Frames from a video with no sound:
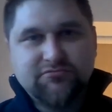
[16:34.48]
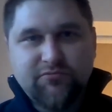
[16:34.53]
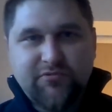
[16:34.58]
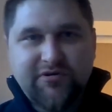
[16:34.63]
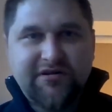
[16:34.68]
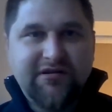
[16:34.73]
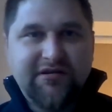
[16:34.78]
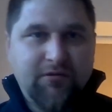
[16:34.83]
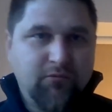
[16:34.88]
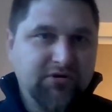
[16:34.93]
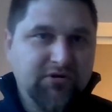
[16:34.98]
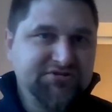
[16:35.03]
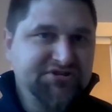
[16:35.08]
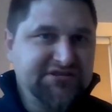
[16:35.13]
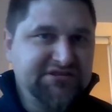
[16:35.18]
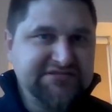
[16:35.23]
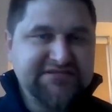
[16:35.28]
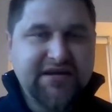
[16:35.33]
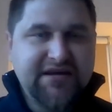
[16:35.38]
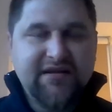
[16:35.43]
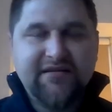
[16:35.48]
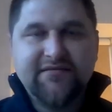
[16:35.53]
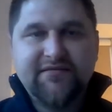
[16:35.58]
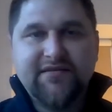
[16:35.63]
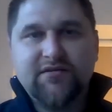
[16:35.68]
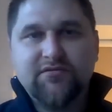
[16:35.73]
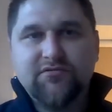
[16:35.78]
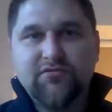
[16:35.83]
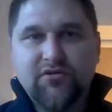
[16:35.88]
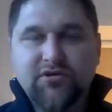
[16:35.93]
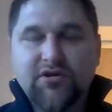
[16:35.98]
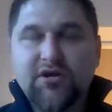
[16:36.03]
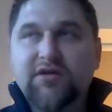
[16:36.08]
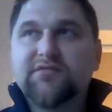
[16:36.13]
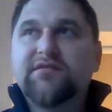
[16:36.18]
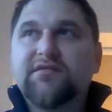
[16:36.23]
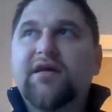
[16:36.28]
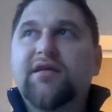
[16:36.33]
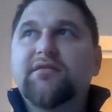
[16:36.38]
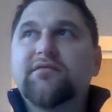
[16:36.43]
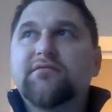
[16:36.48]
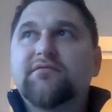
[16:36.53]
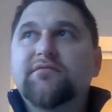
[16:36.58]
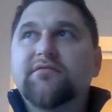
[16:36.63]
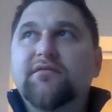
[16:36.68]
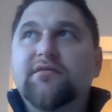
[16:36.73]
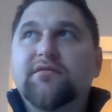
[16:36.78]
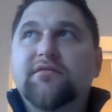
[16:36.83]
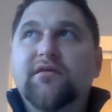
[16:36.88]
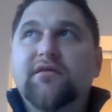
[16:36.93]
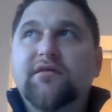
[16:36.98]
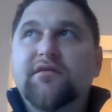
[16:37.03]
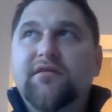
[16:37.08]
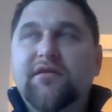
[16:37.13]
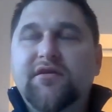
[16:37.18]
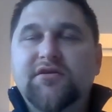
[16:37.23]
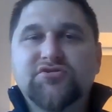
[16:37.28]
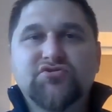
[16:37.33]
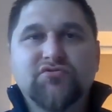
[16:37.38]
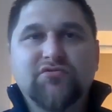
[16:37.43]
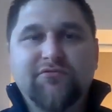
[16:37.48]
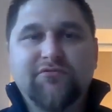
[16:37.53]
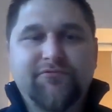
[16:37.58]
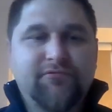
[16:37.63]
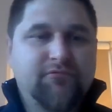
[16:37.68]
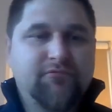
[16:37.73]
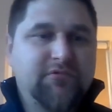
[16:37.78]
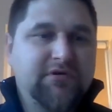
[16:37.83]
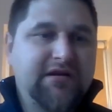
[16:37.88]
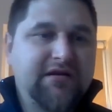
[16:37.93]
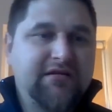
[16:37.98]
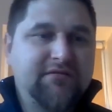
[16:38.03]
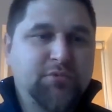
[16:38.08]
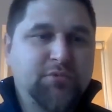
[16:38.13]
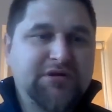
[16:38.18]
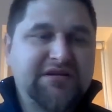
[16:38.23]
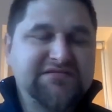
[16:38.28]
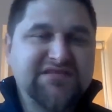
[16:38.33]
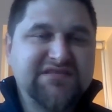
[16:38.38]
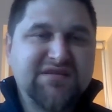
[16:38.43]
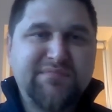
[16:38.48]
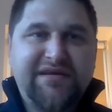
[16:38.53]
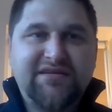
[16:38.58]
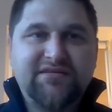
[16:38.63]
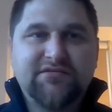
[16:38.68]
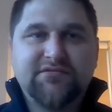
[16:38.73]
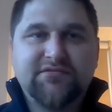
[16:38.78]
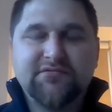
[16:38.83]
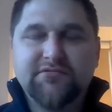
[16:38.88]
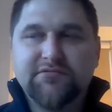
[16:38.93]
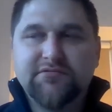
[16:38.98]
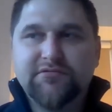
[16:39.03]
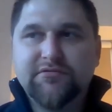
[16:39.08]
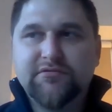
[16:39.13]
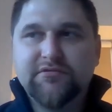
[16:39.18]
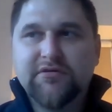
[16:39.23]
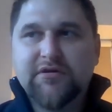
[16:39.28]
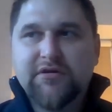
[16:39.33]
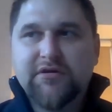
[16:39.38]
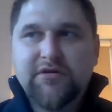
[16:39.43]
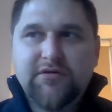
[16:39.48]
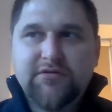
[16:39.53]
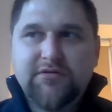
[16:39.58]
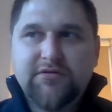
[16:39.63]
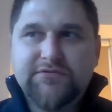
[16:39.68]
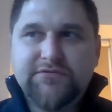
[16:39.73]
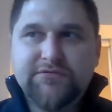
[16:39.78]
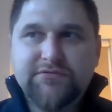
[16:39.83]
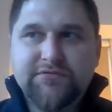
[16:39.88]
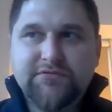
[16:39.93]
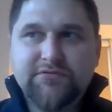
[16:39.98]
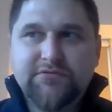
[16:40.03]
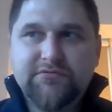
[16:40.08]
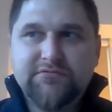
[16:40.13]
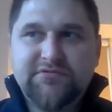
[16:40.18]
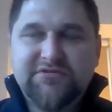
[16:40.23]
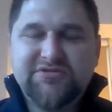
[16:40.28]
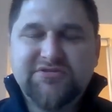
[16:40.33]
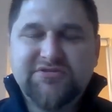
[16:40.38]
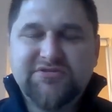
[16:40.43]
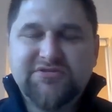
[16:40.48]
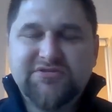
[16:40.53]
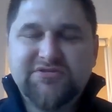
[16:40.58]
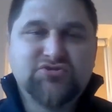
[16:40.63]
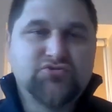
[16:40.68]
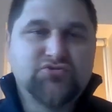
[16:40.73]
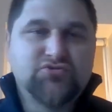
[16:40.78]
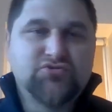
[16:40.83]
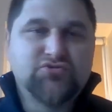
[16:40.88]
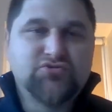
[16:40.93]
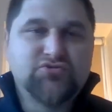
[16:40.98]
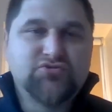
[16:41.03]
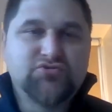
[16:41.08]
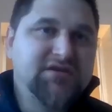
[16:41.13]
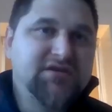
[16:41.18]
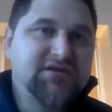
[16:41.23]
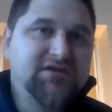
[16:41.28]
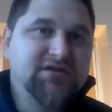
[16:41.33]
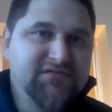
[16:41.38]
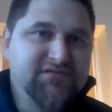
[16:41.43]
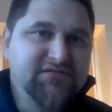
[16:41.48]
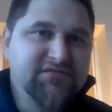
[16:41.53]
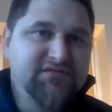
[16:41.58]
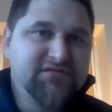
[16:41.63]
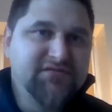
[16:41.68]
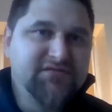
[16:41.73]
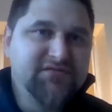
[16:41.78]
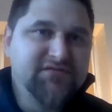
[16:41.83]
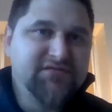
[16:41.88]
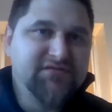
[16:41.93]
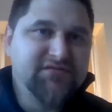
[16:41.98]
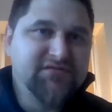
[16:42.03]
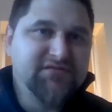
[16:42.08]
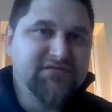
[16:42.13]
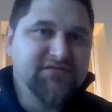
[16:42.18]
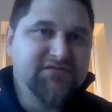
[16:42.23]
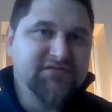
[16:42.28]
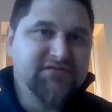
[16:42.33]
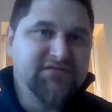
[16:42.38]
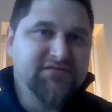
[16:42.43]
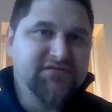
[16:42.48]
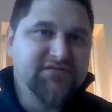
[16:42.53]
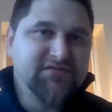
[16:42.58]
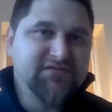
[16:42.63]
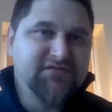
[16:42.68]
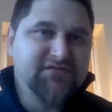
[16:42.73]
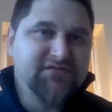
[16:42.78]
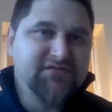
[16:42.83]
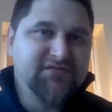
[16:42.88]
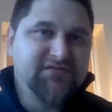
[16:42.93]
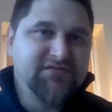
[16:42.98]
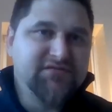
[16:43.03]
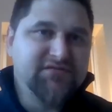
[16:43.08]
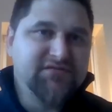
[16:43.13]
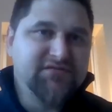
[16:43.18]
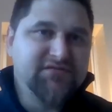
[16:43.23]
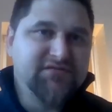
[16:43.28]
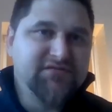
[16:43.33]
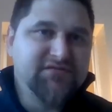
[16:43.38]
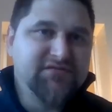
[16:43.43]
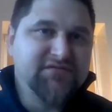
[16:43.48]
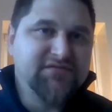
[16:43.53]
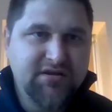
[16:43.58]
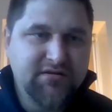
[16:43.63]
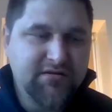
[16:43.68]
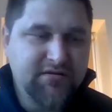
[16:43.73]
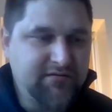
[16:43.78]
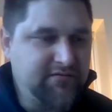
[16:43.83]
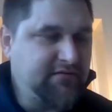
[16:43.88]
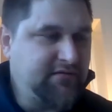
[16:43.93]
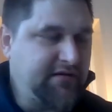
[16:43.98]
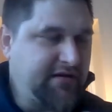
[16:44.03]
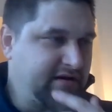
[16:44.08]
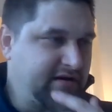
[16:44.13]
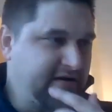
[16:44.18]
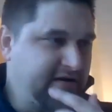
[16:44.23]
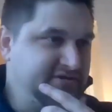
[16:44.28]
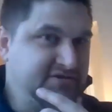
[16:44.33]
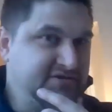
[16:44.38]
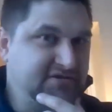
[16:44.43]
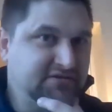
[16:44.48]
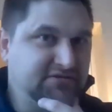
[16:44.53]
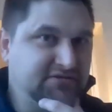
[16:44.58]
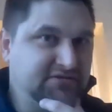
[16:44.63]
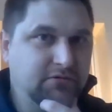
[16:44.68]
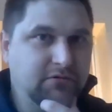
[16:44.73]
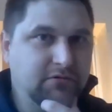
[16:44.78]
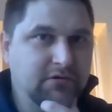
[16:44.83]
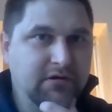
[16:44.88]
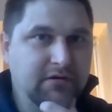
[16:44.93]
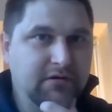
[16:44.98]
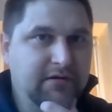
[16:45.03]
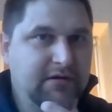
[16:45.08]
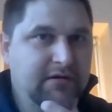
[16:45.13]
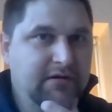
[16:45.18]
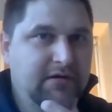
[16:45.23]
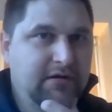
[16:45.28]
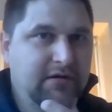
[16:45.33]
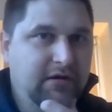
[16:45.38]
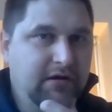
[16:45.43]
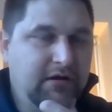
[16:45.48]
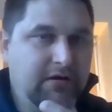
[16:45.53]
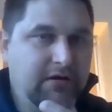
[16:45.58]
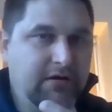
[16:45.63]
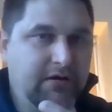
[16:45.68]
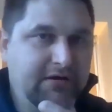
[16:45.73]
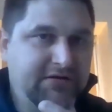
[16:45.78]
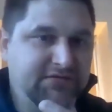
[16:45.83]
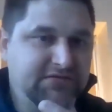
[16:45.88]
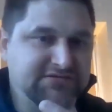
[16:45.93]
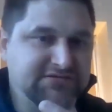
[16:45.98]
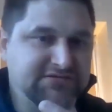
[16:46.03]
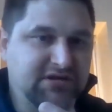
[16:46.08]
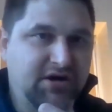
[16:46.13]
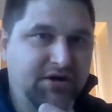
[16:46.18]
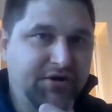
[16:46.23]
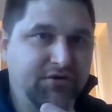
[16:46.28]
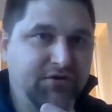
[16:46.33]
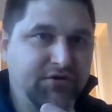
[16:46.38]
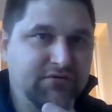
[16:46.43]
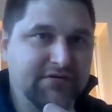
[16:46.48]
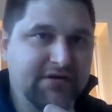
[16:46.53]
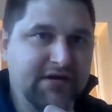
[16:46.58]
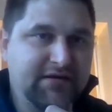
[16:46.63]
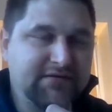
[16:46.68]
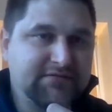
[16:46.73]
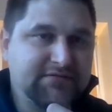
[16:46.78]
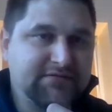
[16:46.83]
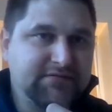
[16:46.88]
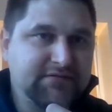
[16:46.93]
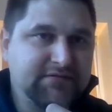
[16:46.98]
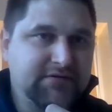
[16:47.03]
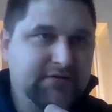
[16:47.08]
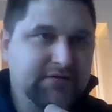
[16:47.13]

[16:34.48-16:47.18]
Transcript: whether there was genocide intent or not, and the issue of what does it mean to destroy part of a group. So, for example, in the case of Bosnian and Karčić and so on, it was argued that